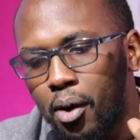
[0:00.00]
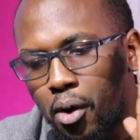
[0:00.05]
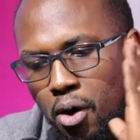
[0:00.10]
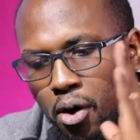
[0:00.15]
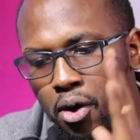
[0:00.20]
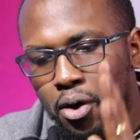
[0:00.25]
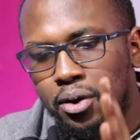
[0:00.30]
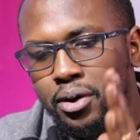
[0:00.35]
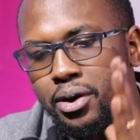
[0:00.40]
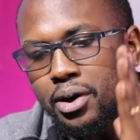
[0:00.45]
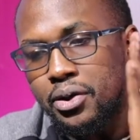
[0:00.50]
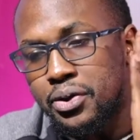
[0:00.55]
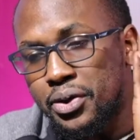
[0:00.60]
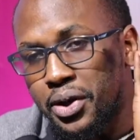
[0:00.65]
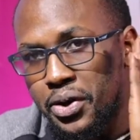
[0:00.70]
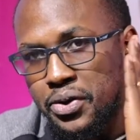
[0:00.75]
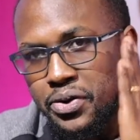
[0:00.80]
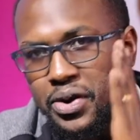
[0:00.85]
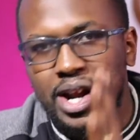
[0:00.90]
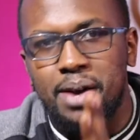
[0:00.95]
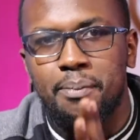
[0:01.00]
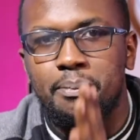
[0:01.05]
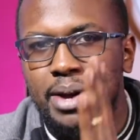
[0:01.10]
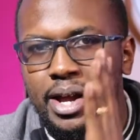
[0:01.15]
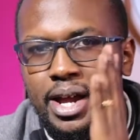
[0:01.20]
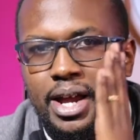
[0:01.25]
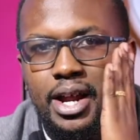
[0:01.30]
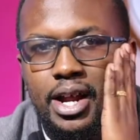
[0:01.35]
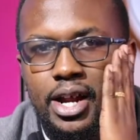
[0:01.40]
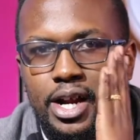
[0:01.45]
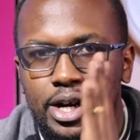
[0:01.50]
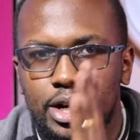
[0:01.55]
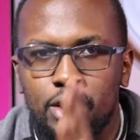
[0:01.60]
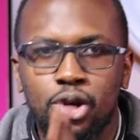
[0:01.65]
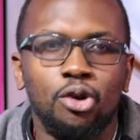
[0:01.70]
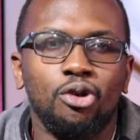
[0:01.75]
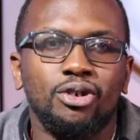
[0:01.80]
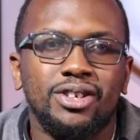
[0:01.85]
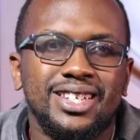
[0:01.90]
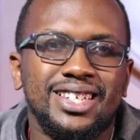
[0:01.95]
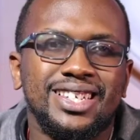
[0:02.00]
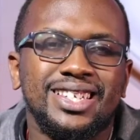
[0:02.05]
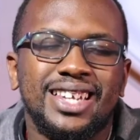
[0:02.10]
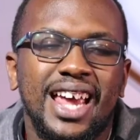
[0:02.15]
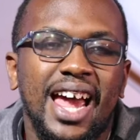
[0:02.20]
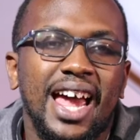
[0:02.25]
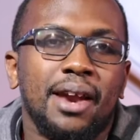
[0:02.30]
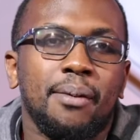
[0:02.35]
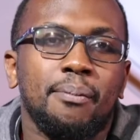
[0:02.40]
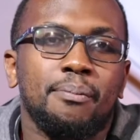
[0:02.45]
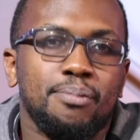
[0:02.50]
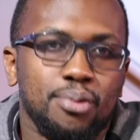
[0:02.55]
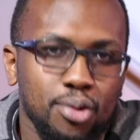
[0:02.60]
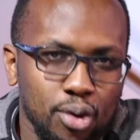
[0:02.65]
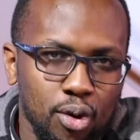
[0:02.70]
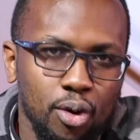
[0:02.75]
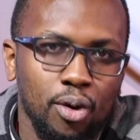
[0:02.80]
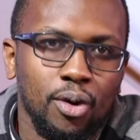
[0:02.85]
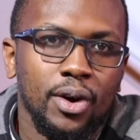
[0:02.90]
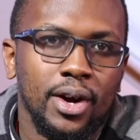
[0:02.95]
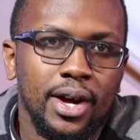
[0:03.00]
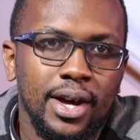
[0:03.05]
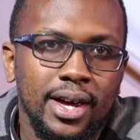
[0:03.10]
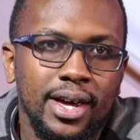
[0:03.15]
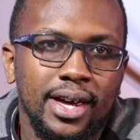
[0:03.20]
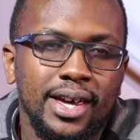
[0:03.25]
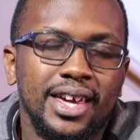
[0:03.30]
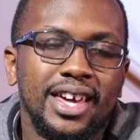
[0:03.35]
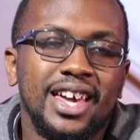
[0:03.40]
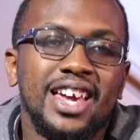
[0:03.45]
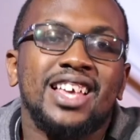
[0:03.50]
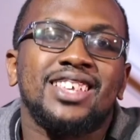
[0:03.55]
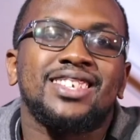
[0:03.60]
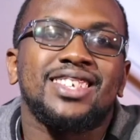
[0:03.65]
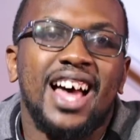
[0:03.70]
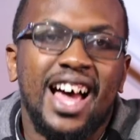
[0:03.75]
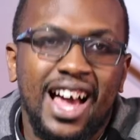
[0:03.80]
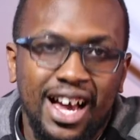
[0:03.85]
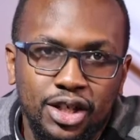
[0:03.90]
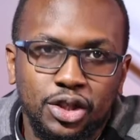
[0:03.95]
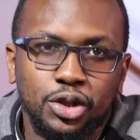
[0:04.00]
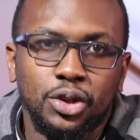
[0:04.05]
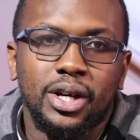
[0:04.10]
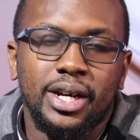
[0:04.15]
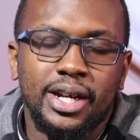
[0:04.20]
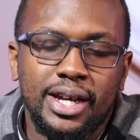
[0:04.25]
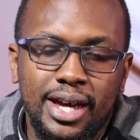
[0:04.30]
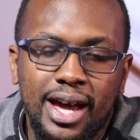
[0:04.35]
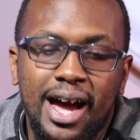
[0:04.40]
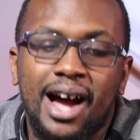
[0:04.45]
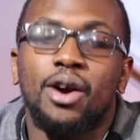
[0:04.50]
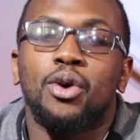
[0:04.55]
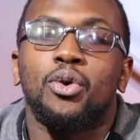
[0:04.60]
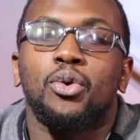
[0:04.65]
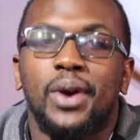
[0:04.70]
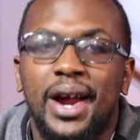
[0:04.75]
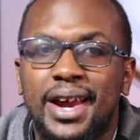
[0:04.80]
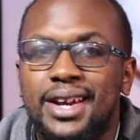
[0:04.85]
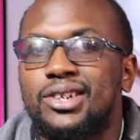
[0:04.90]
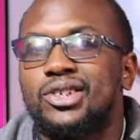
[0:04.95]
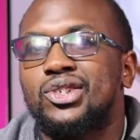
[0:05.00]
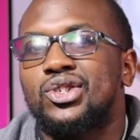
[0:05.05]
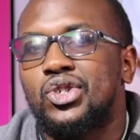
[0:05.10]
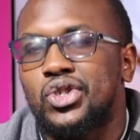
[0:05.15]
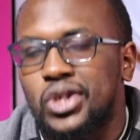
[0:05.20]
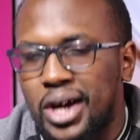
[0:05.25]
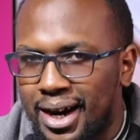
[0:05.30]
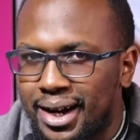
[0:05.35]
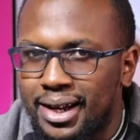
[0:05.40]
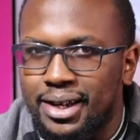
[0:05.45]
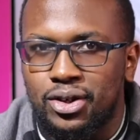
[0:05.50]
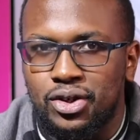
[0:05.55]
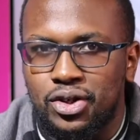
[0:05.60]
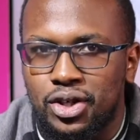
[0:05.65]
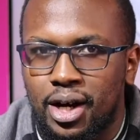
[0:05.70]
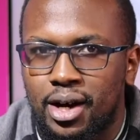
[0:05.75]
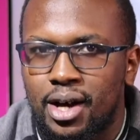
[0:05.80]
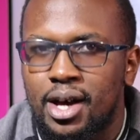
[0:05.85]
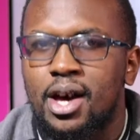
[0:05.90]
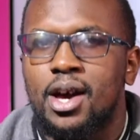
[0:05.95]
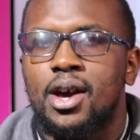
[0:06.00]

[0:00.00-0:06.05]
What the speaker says: on the Redmi Note 10 Pro is actually a great challenger.